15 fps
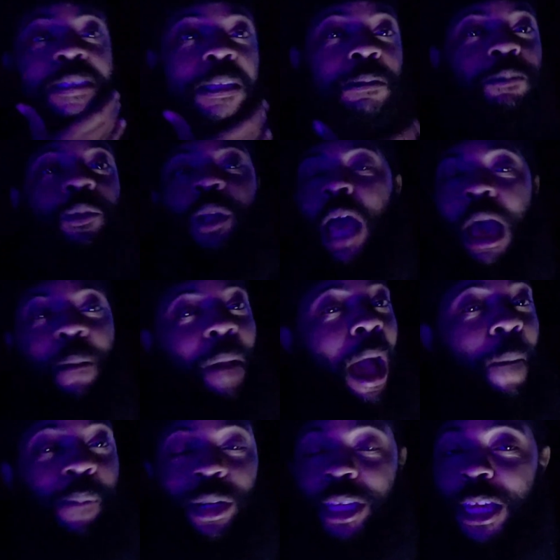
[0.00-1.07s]
said,
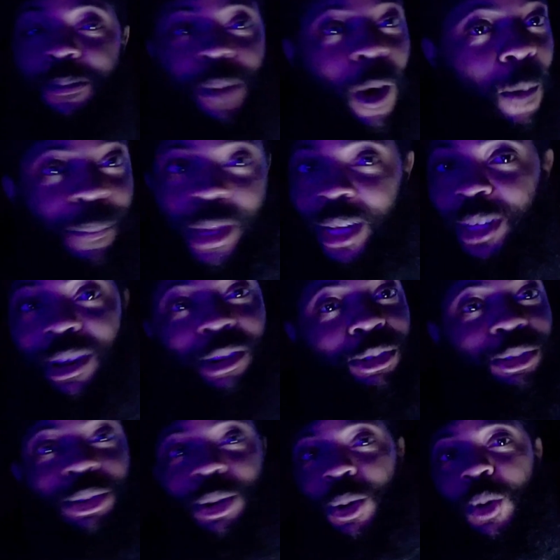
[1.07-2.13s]
I'm going to keep on picking on
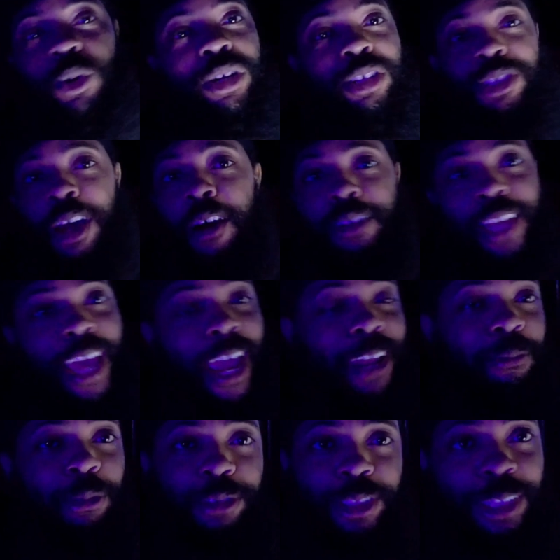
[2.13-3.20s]
the dude who can talk to
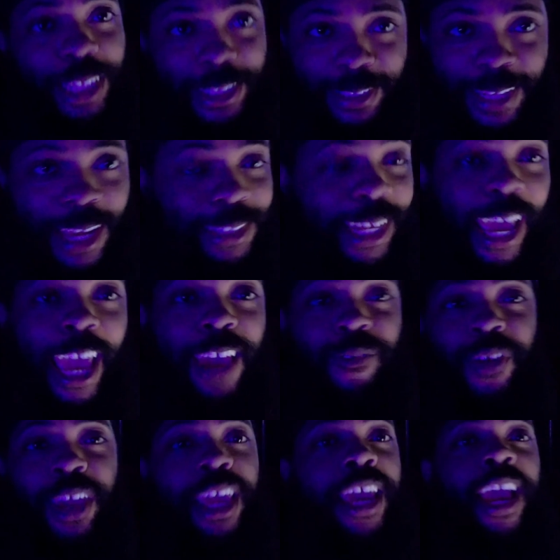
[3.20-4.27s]
animals and insects.
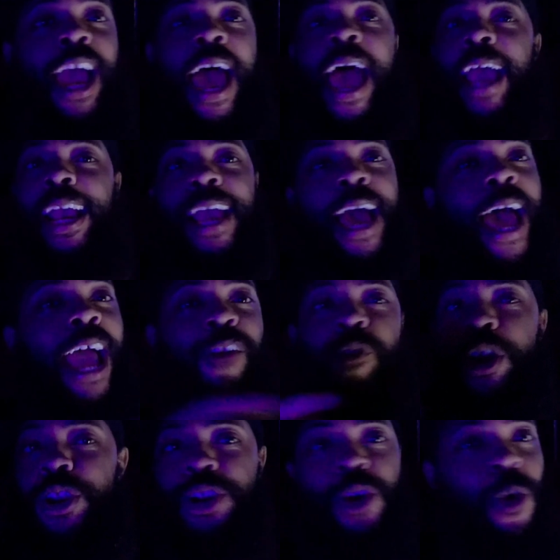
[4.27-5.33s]
If he got,
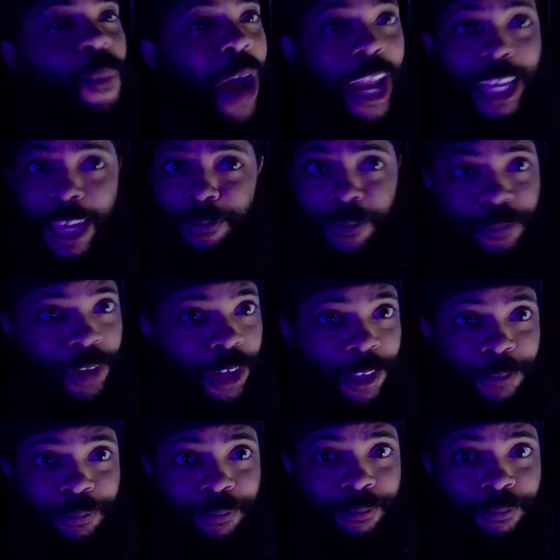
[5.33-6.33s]
would nobody give a fuck?